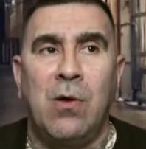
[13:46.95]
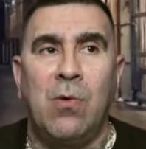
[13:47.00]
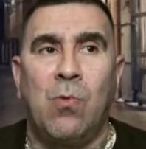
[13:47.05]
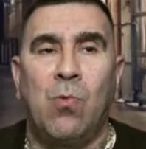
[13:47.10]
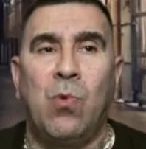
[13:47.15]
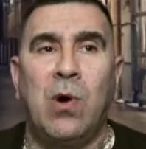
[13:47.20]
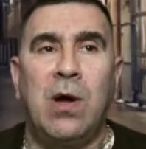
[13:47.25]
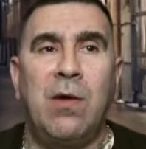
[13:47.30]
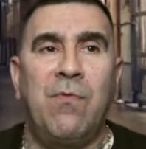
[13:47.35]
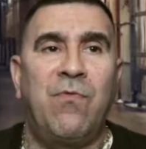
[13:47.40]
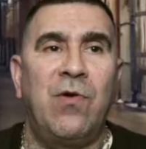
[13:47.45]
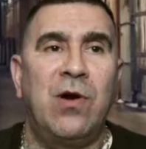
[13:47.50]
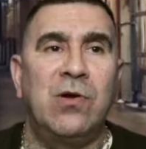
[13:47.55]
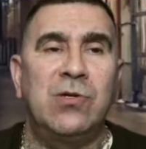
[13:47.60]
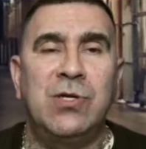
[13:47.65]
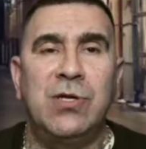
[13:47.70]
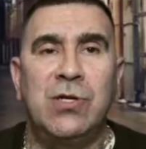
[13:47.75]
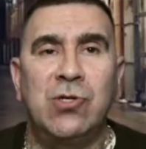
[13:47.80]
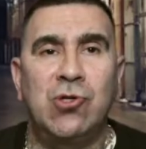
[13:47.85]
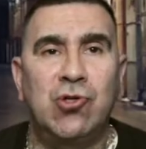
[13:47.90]
What
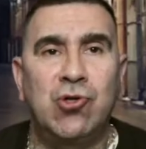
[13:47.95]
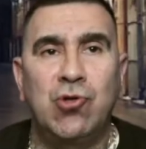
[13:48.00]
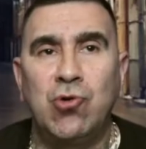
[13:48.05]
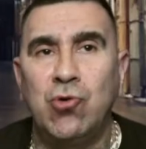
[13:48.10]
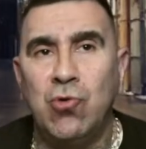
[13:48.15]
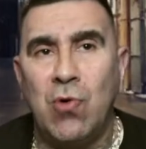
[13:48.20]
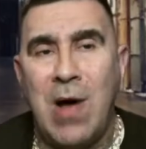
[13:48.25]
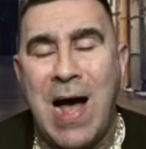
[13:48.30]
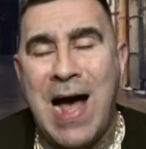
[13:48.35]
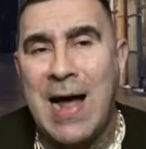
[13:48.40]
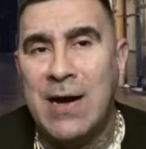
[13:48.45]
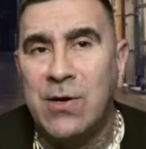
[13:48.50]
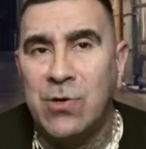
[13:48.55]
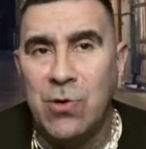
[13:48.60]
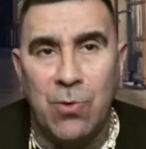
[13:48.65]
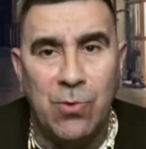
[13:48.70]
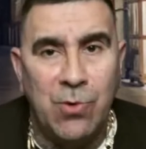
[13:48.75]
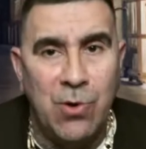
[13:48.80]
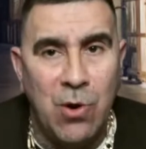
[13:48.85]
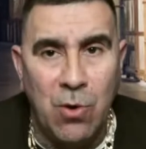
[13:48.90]
version is true, I
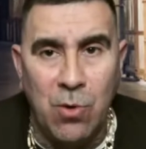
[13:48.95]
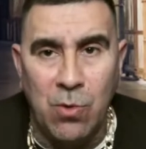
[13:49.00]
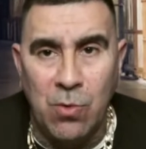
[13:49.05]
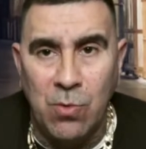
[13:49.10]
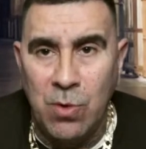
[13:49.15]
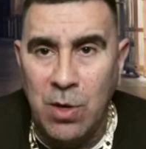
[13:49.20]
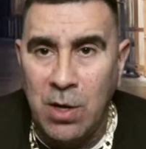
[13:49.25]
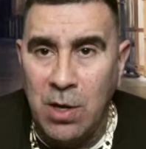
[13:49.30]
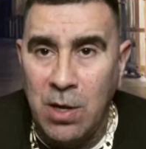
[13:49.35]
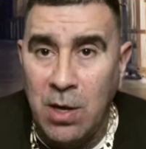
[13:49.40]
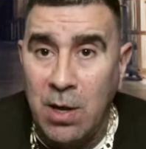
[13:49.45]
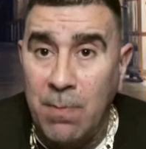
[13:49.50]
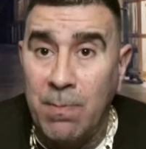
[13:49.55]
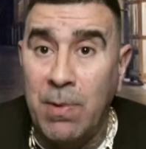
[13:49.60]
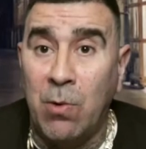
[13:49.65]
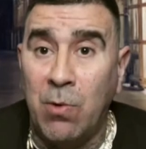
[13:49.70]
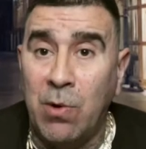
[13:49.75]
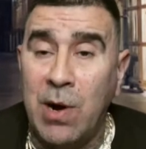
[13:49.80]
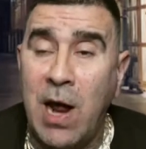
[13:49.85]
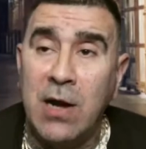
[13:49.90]
don't know.
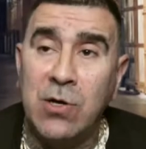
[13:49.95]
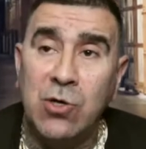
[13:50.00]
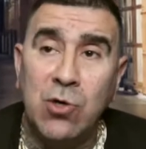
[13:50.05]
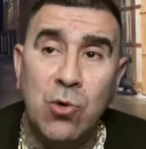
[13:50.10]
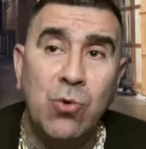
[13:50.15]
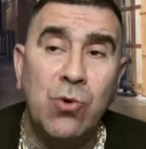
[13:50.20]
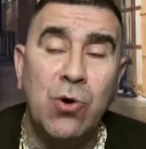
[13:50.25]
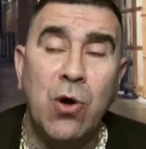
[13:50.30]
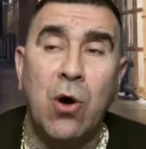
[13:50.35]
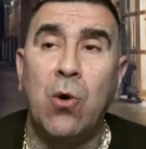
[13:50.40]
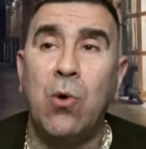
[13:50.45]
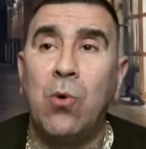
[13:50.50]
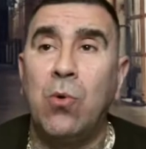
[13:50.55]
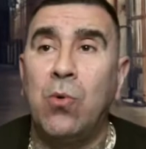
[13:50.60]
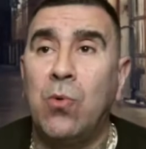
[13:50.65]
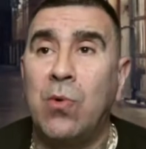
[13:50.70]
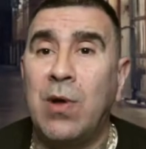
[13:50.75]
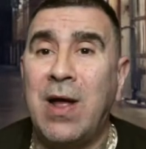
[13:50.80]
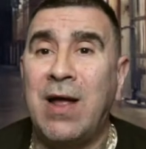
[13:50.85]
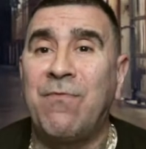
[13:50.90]
But what I do
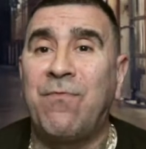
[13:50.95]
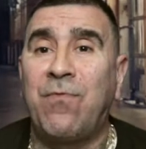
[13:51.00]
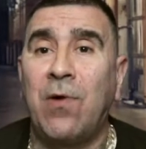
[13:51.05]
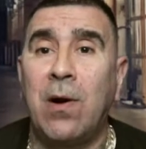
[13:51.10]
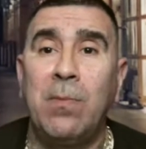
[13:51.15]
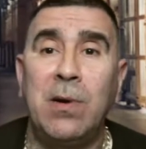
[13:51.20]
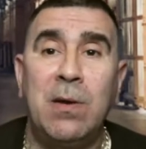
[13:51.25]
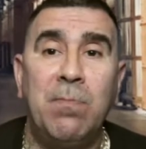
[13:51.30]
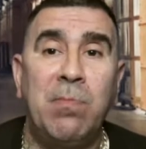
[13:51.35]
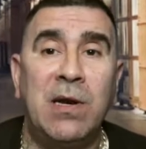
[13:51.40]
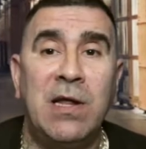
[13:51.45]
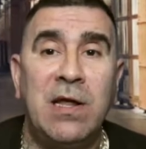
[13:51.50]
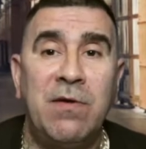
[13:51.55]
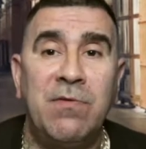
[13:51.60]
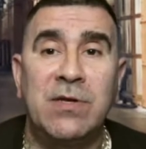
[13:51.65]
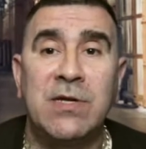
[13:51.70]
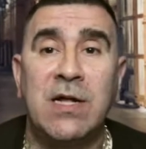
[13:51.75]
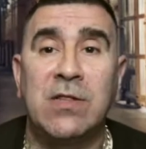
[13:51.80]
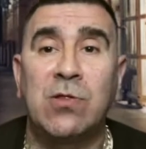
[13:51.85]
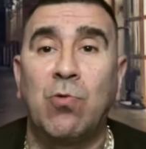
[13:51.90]
know and firmly believe
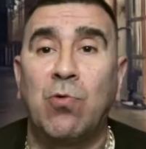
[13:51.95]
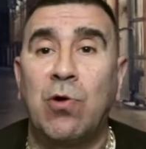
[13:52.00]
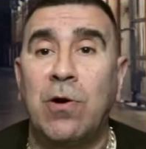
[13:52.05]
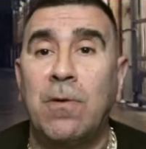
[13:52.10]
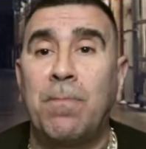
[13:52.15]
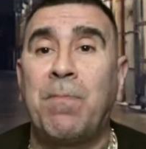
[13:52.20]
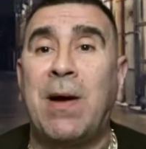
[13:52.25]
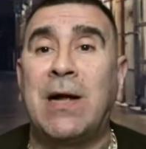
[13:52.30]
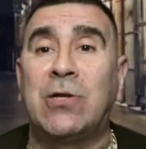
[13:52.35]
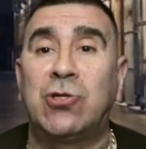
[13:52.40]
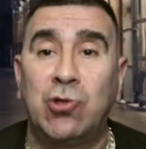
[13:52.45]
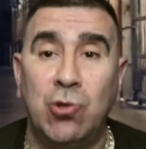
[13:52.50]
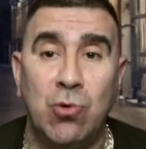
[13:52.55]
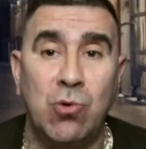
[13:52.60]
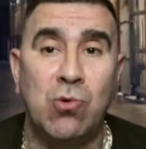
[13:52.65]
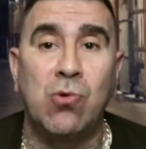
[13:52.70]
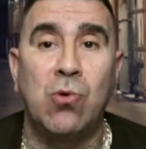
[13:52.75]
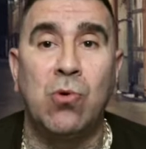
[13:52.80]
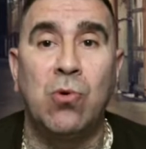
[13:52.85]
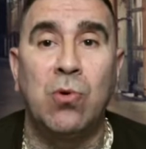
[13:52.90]
is that the word
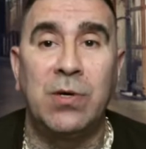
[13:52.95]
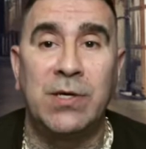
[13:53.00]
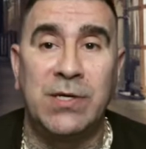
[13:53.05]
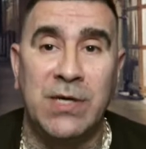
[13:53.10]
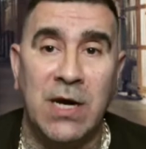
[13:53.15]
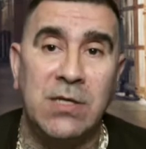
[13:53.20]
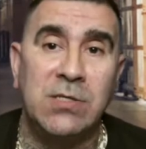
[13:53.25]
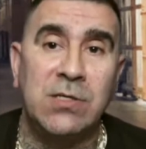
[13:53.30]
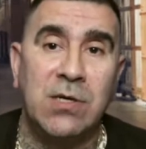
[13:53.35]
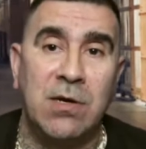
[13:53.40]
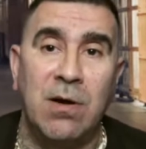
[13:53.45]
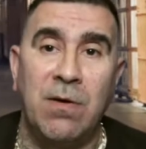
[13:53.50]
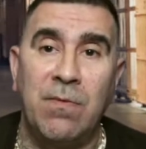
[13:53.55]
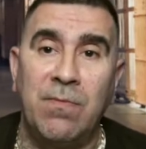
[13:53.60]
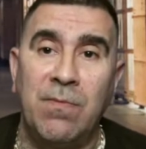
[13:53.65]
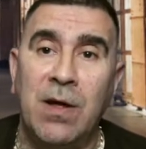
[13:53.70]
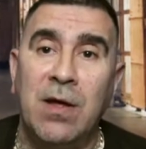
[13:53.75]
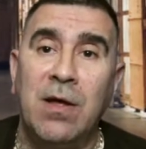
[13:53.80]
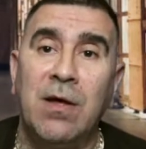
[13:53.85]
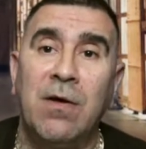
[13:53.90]
Pachuco does
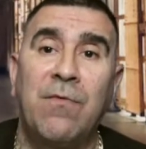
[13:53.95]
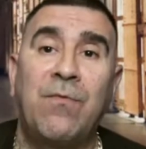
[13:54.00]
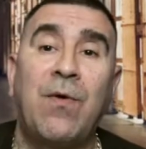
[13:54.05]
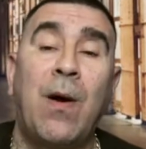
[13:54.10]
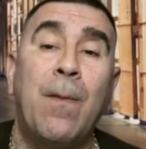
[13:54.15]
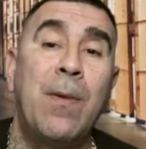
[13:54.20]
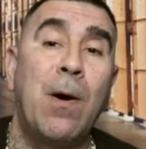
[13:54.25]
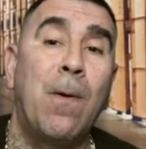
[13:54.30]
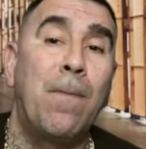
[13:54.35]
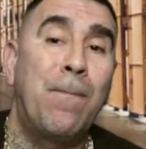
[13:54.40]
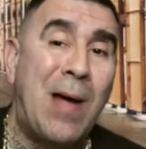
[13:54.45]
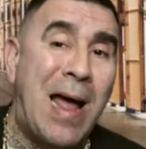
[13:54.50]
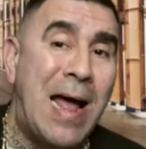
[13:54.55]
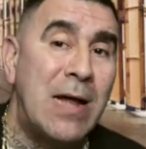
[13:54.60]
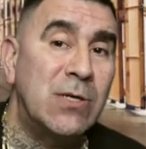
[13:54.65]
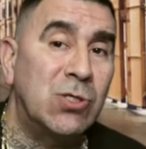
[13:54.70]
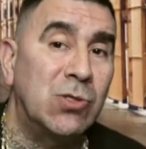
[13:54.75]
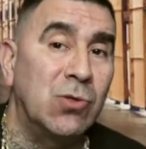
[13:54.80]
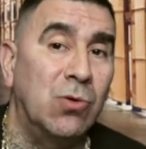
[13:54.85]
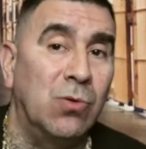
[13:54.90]
come from El
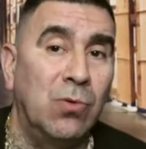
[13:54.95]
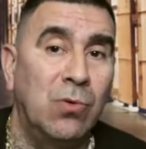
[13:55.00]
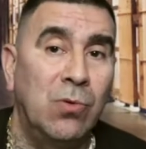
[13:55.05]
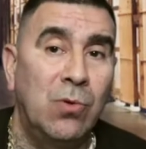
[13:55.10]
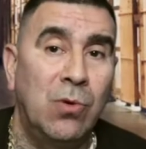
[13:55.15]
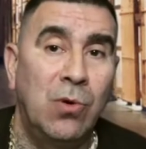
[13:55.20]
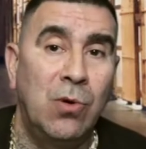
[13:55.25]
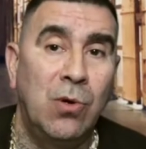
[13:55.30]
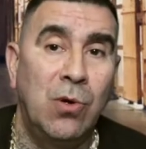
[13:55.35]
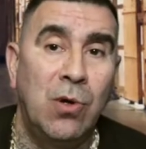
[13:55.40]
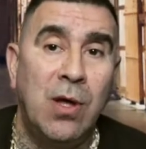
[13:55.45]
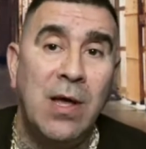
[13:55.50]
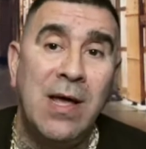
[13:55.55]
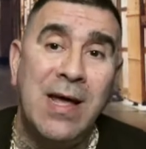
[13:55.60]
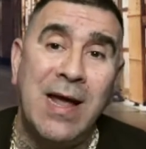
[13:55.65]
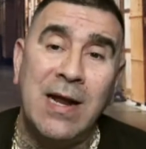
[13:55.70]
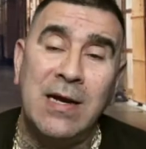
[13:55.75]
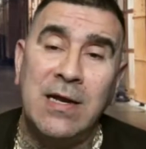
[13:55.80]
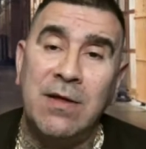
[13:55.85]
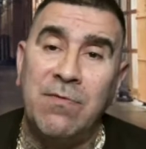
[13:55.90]
Paso,
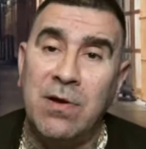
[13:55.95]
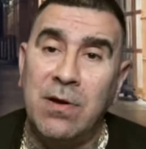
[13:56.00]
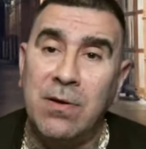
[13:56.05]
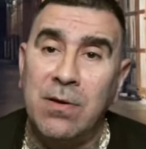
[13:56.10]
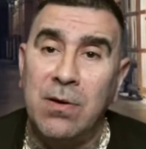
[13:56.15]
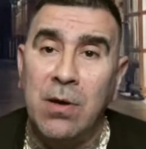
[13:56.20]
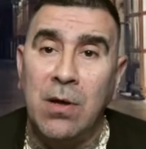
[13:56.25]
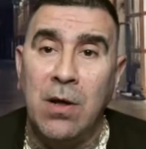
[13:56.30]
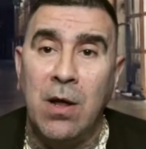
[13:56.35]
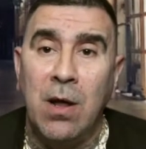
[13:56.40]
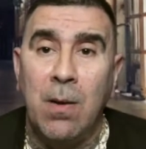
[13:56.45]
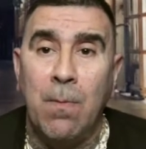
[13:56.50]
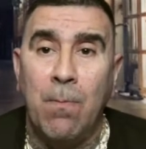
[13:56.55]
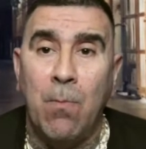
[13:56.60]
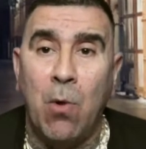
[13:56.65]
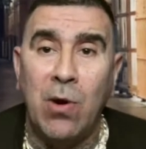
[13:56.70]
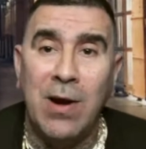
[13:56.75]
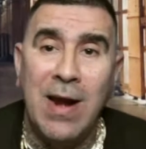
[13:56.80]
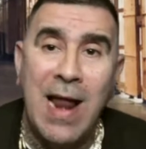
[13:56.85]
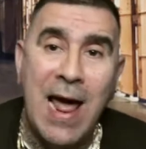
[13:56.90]
and even
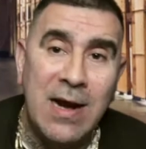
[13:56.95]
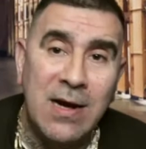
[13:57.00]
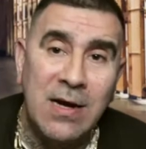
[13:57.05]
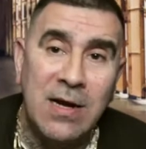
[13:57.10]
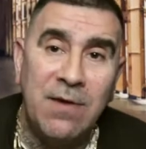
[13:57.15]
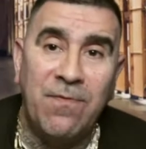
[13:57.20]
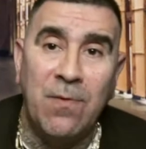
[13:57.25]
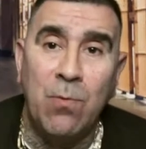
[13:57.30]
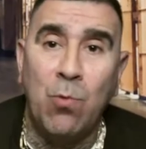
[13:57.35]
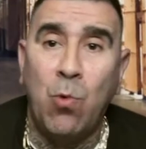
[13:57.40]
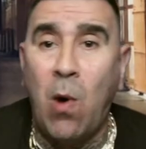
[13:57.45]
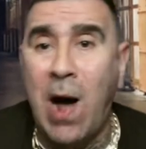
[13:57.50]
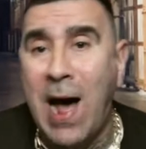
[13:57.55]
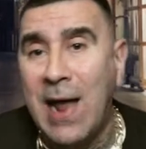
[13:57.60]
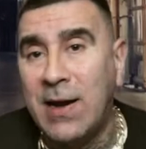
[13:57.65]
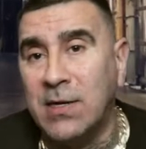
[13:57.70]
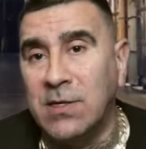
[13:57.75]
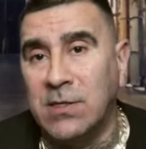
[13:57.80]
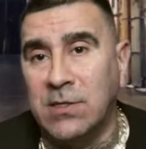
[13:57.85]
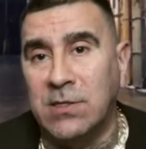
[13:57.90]
more likely from
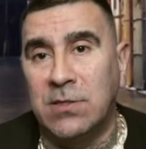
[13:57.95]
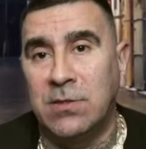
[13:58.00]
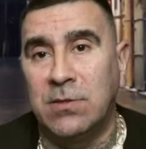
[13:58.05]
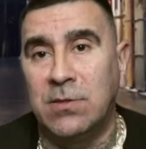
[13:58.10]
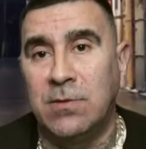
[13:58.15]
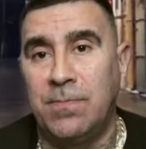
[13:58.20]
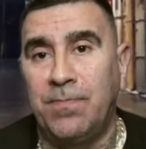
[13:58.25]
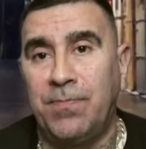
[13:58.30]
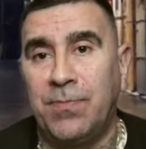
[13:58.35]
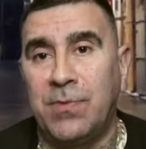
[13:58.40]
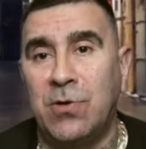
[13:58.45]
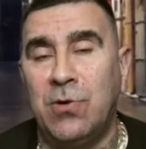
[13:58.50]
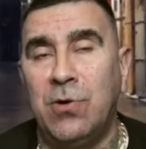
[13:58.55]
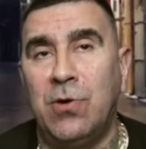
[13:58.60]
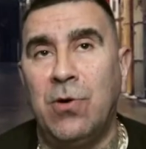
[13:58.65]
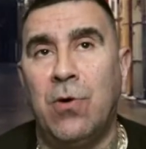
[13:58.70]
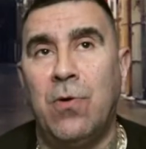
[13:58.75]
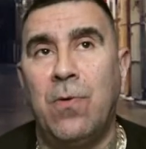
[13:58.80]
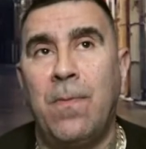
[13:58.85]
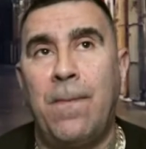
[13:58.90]
Juarez, you
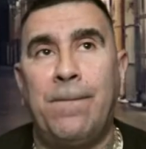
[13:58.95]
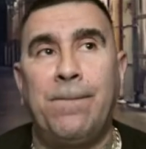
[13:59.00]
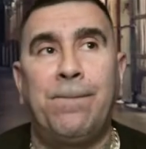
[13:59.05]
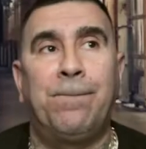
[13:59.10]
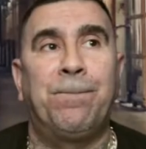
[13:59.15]
know.